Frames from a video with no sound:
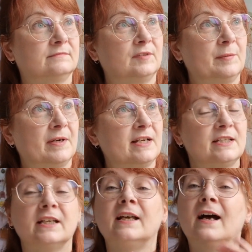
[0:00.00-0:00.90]

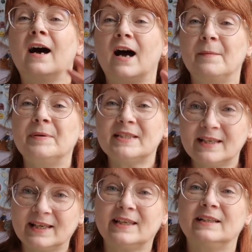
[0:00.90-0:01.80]
rewind. I
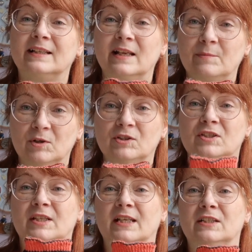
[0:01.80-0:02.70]
particularly
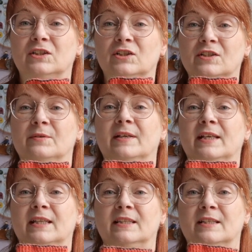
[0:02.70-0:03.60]
wanted to do
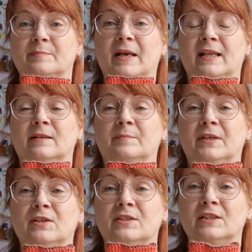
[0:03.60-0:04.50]
it in this pattern
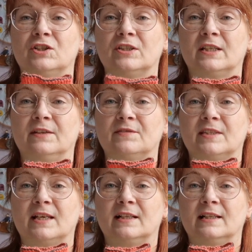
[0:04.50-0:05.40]
because it just gives
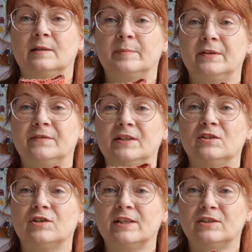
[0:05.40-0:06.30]
that little bit of
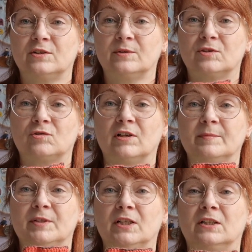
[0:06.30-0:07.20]
interest to a
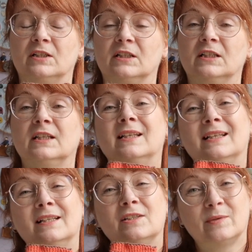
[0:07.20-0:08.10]
striped yarn.
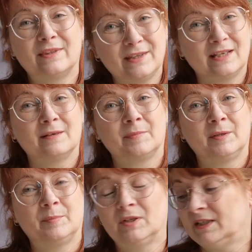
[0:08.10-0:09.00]
So I think I'm
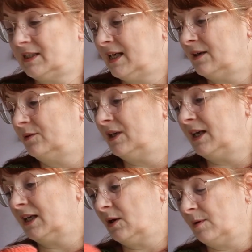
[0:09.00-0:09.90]
going to pull it down
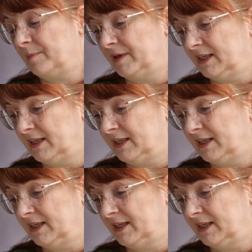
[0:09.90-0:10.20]
and go up a